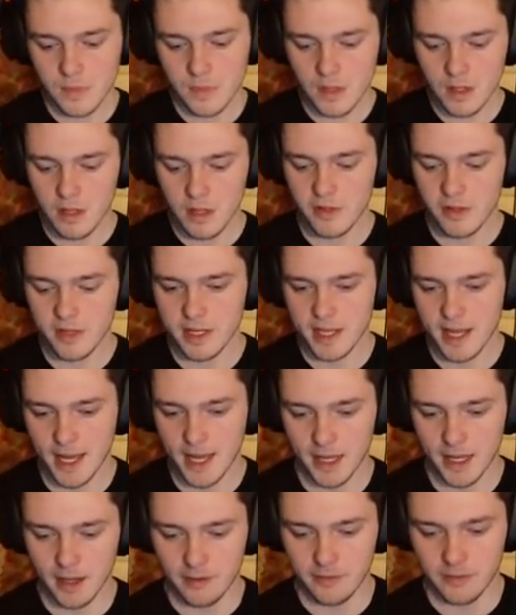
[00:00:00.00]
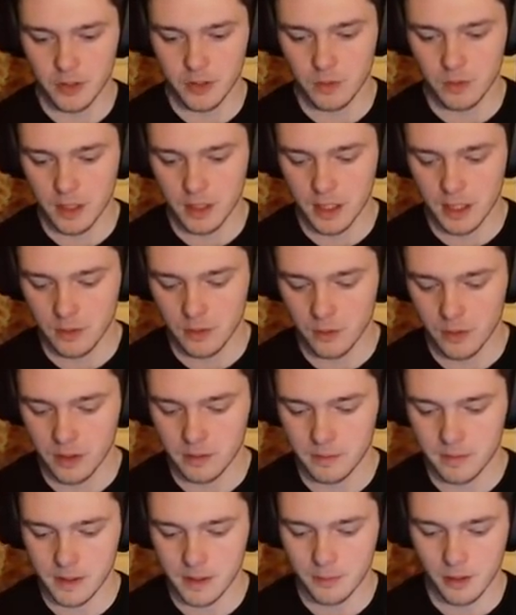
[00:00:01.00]
And then, yeah, if you want to
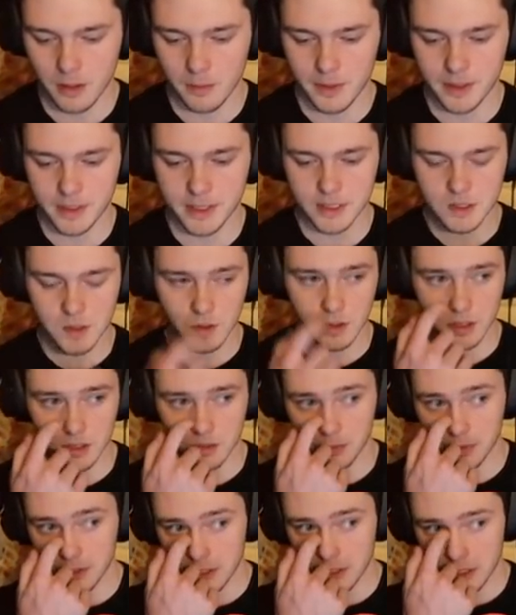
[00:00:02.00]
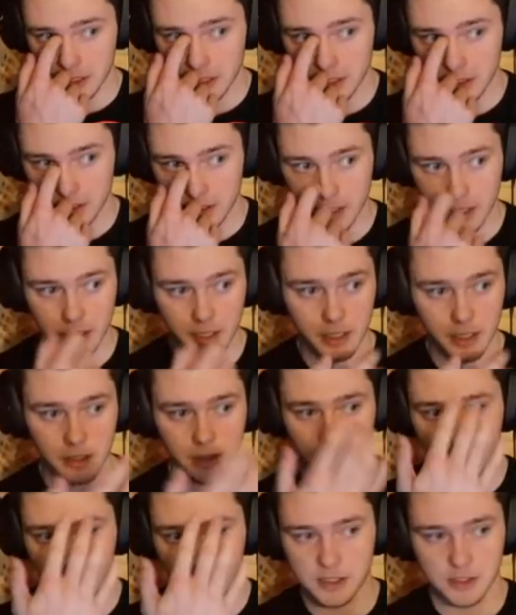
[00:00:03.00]
be a part of my Discord community or any of
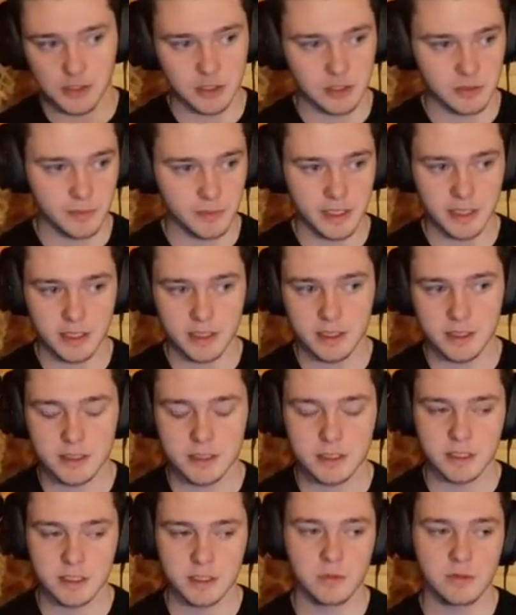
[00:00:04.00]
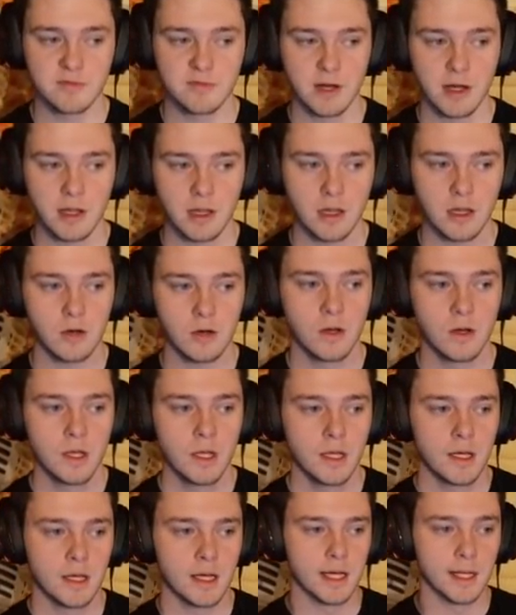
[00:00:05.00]
my social medias that you want to follow,
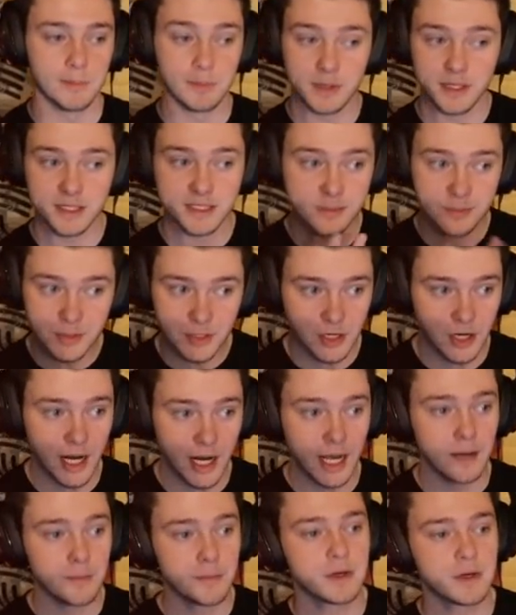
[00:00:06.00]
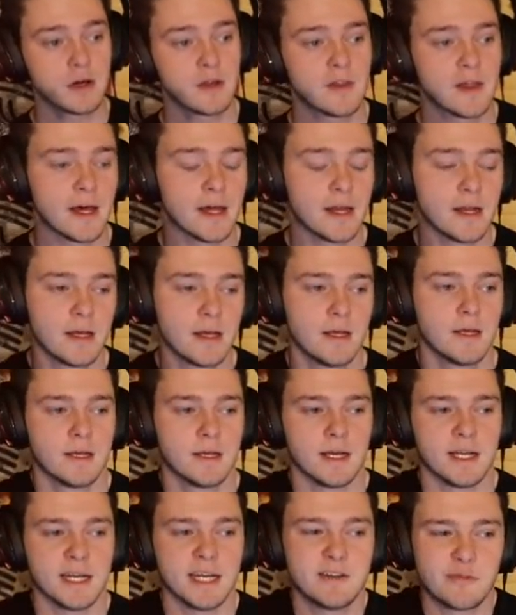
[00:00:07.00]
please subscribe and all that. I
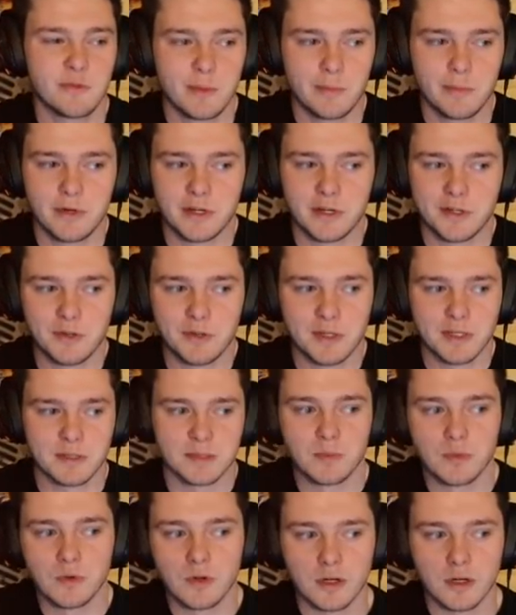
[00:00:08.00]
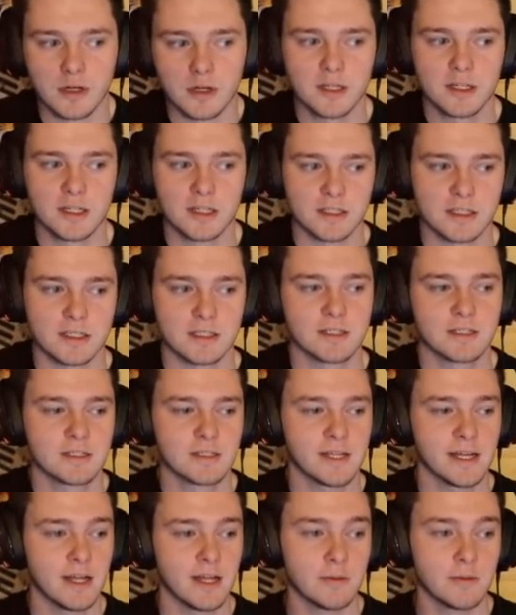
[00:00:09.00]
need to remember to do this more because
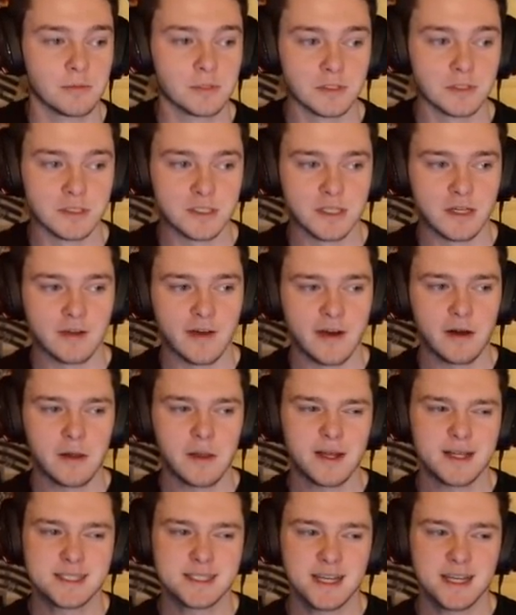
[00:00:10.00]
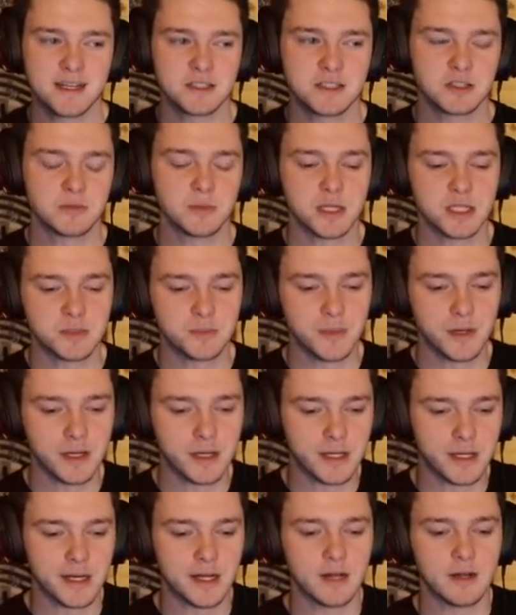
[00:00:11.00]
that helps your stuff. I don't like saying it too much, but
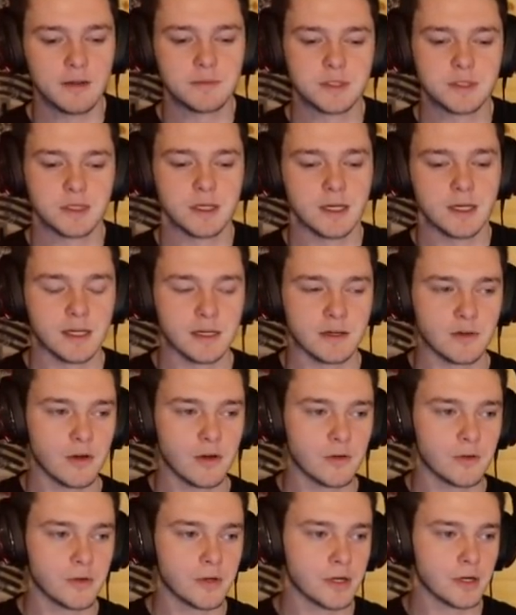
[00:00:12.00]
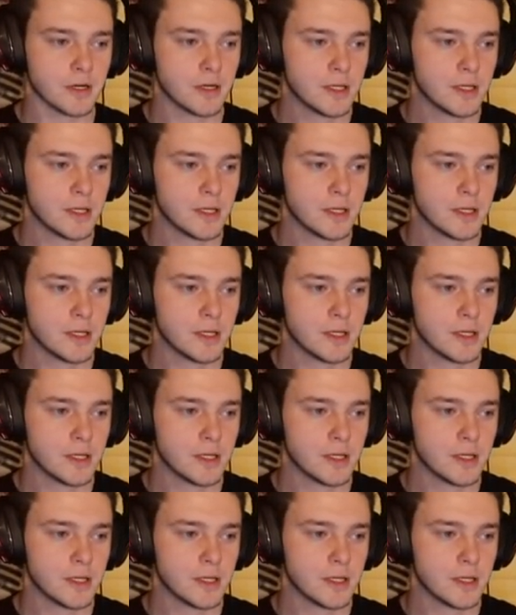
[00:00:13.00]
it helps grow your